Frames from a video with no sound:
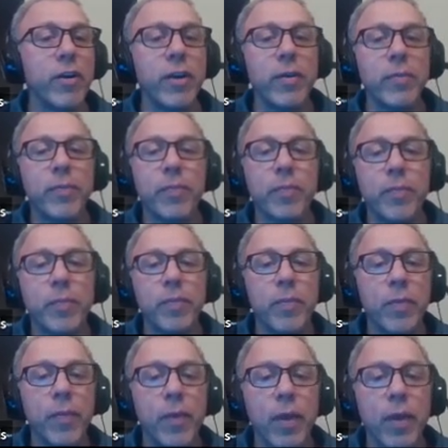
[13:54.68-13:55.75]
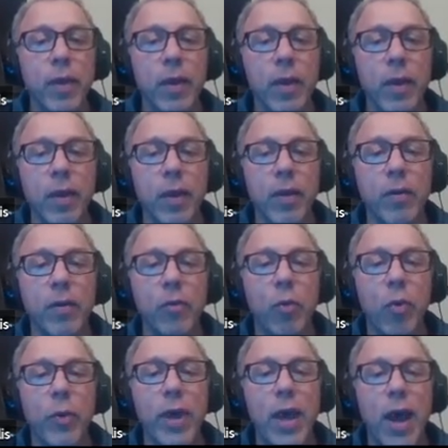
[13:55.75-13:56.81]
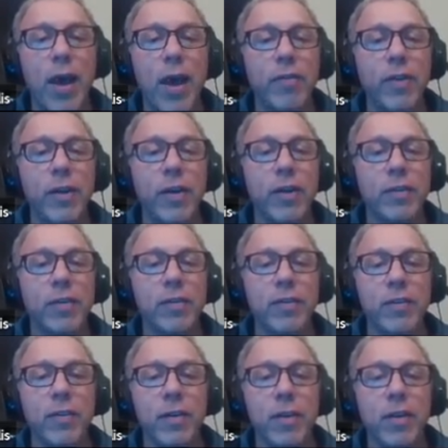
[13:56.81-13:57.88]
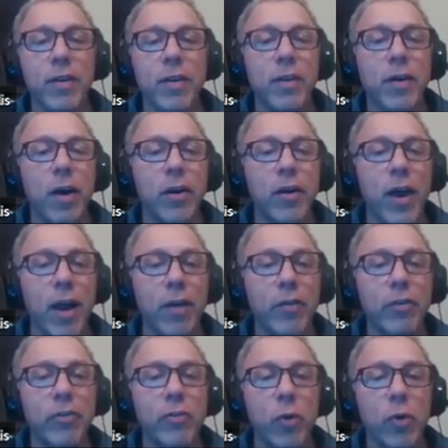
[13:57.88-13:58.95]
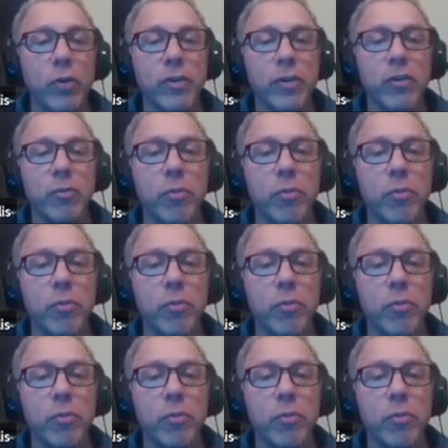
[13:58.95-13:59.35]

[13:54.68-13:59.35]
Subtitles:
it. So what we have is our average voltage